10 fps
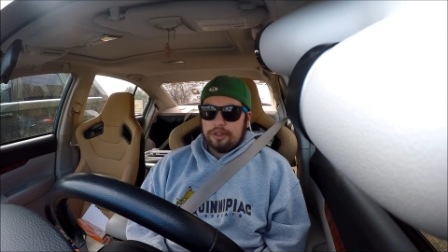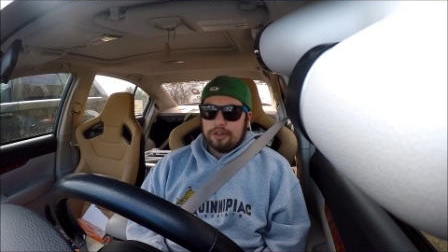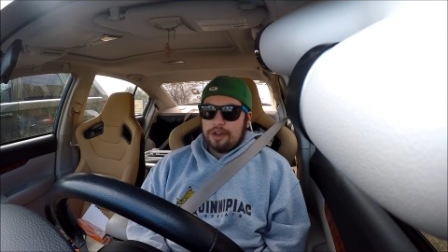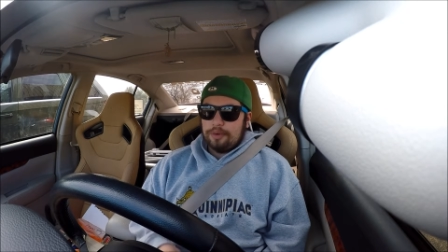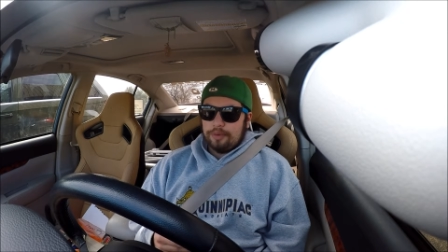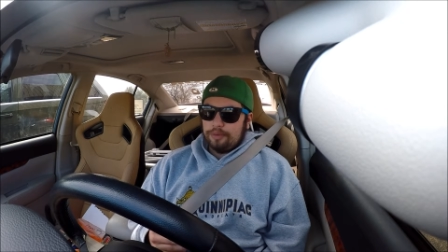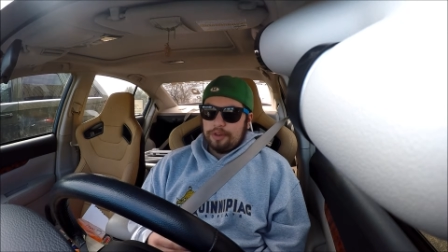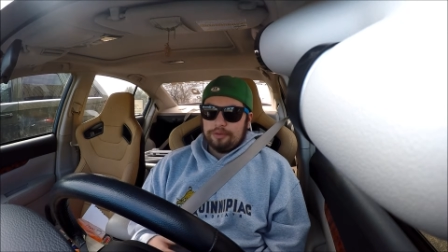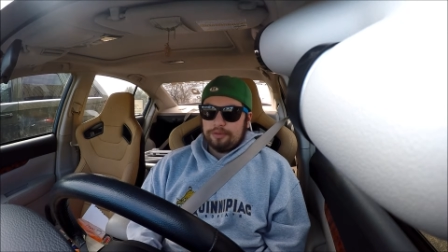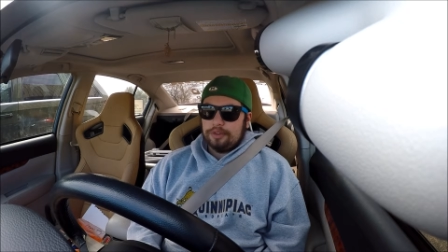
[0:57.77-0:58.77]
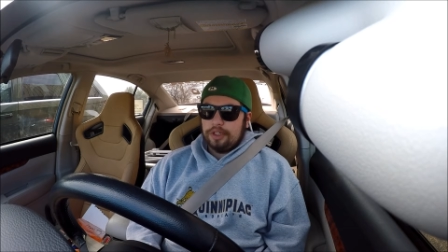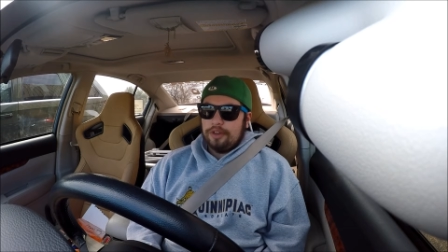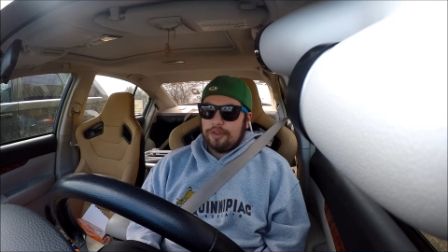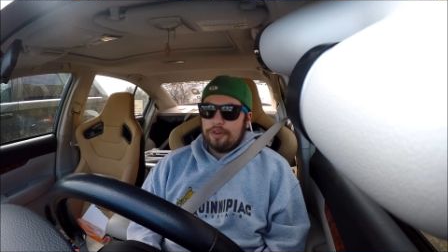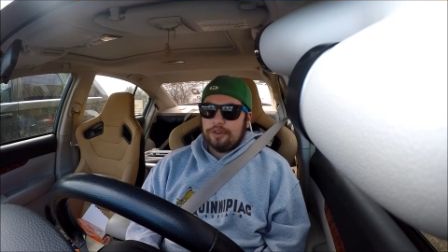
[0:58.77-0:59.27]
or I
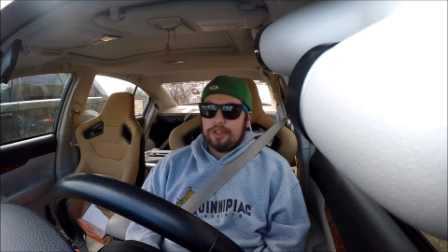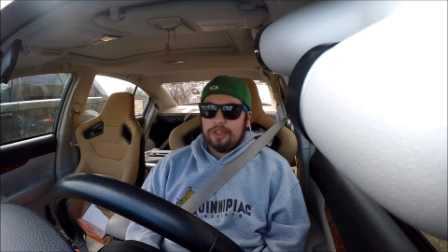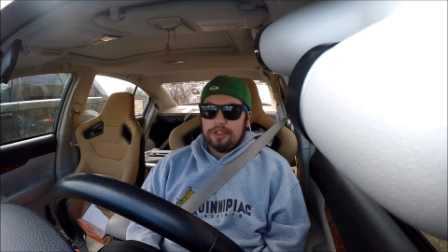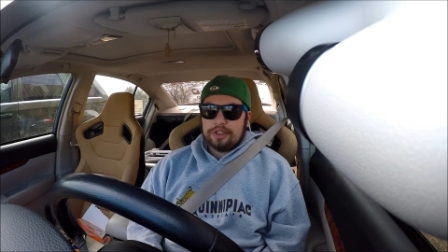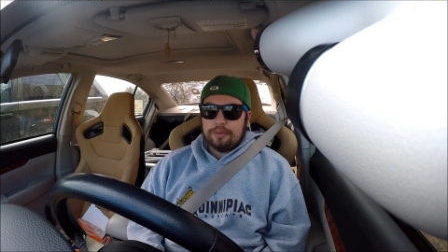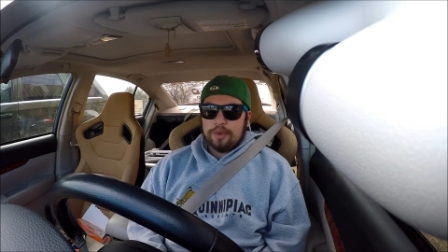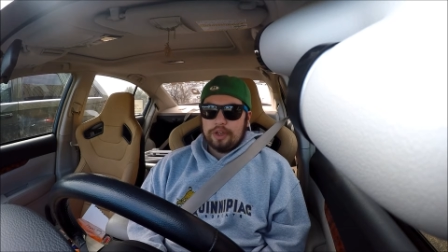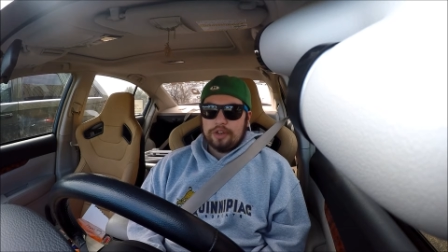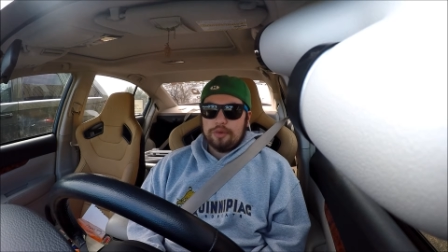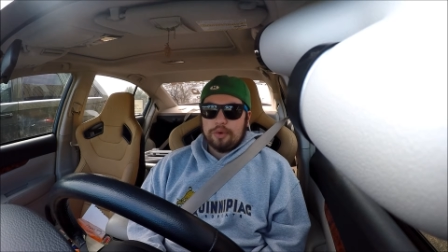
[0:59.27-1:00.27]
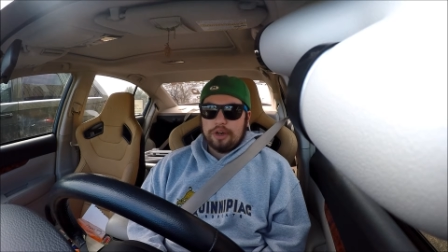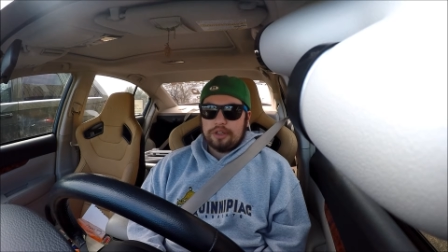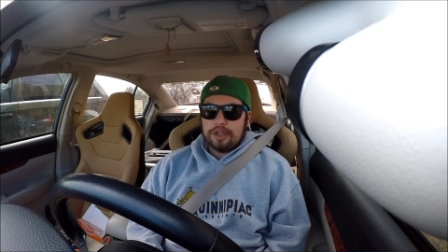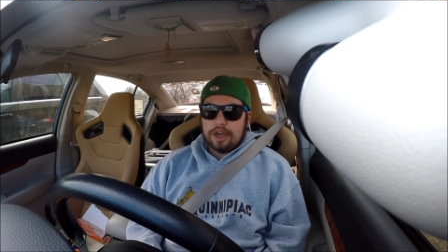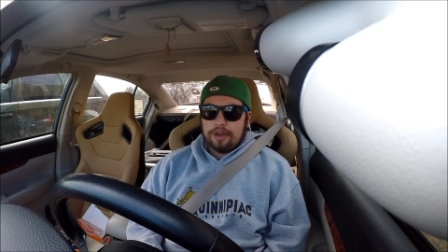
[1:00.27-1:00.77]
mean, if you don't really need something and you want
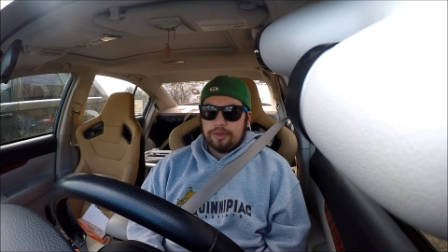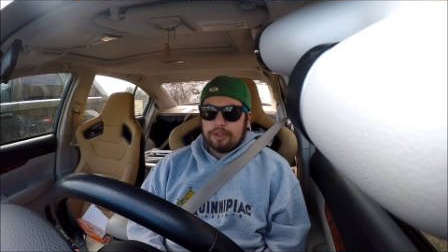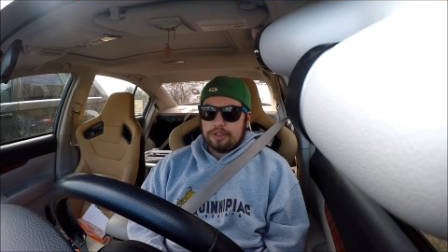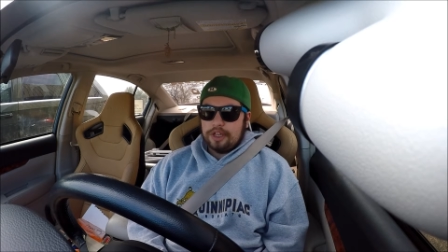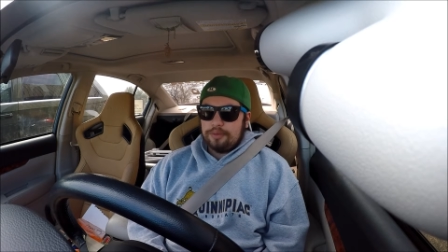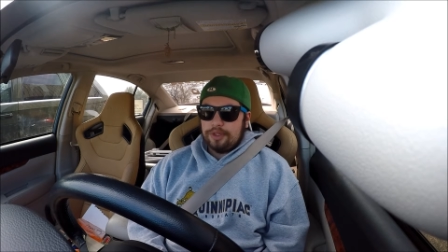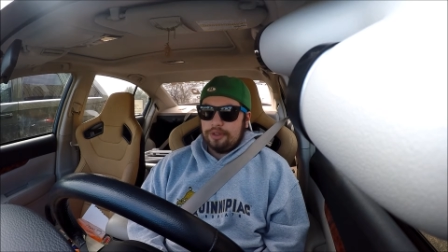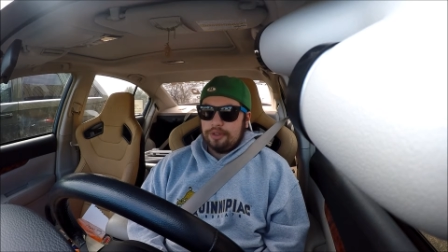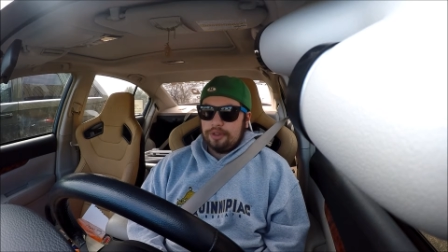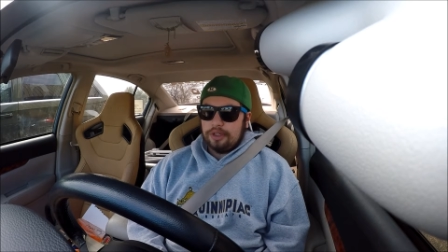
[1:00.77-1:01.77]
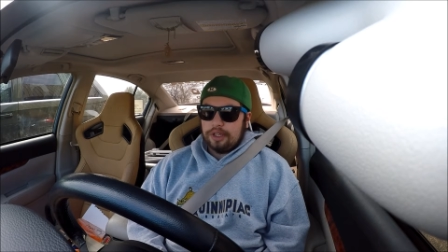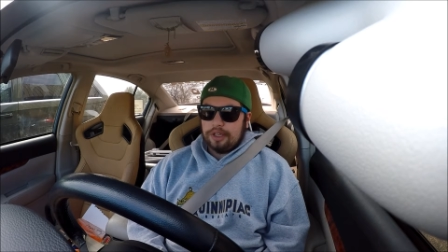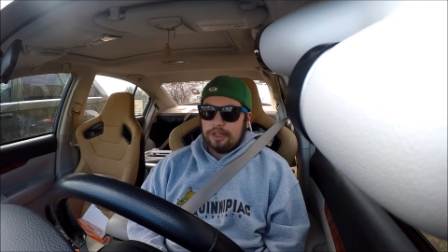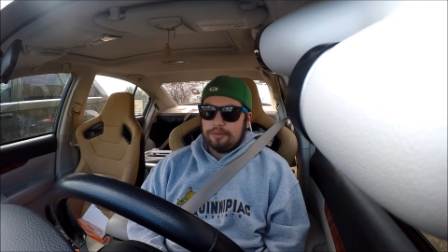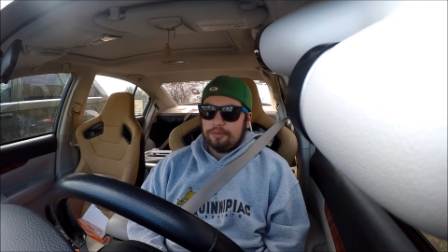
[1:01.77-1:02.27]
it to have it type deal,
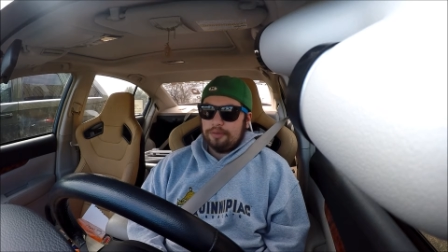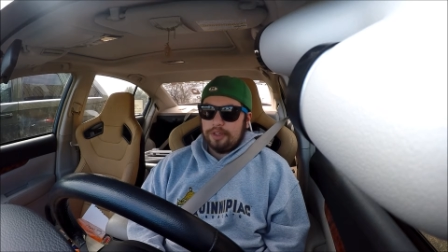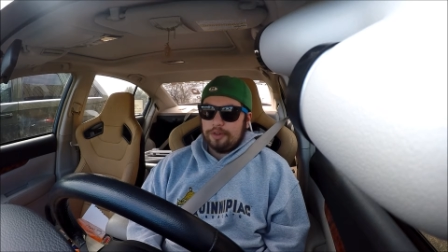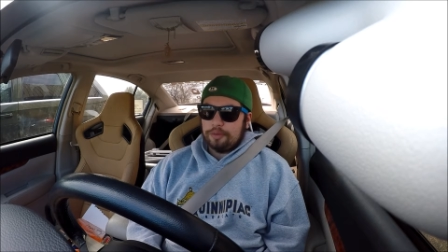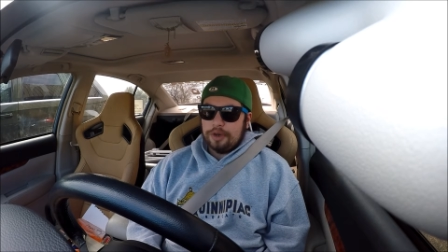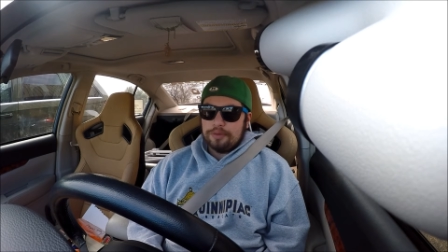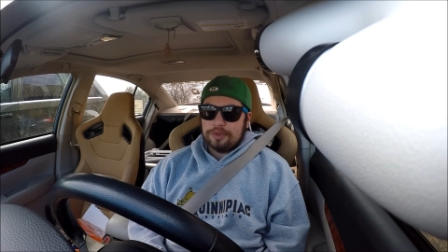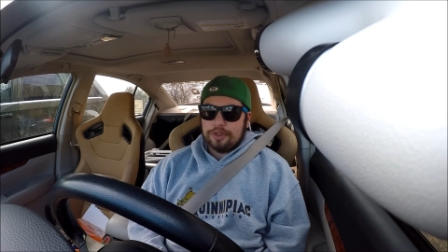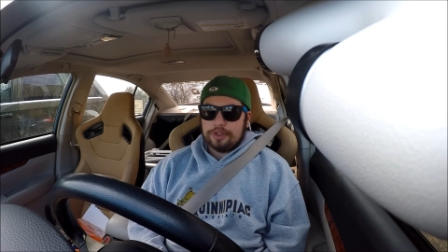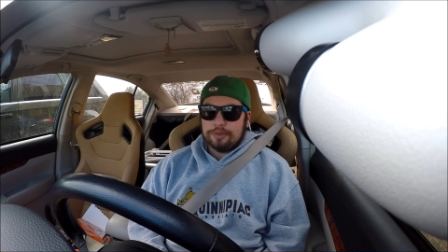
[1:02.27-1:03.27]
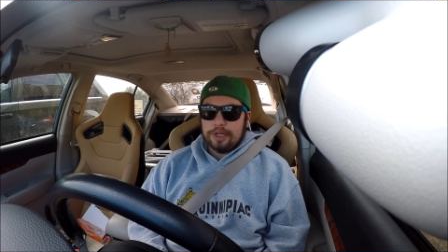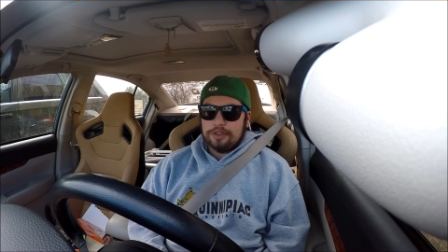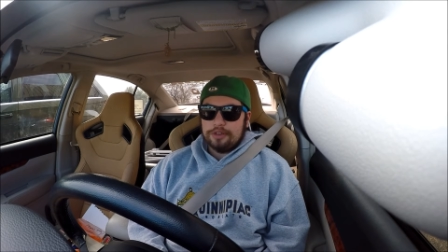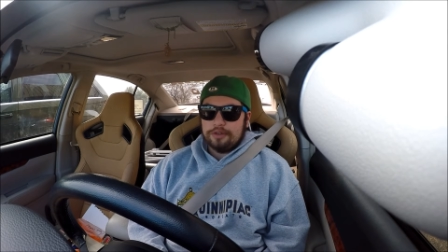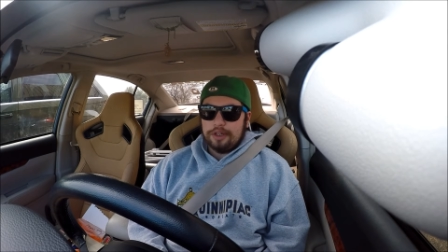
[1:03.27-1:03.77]
you know, Brembos are
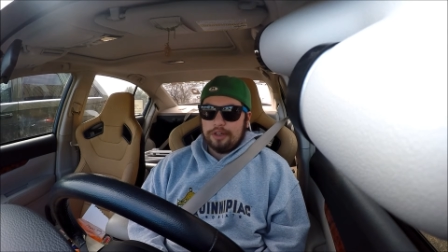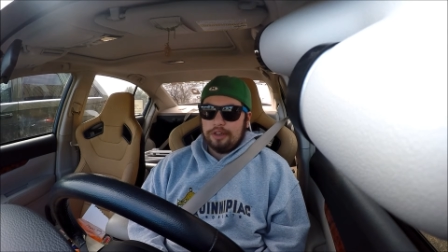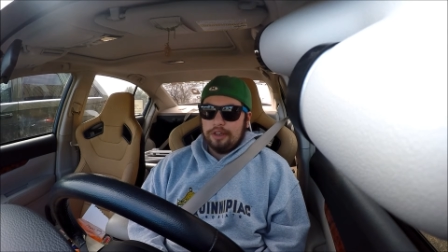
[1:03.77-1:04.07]
expensive, and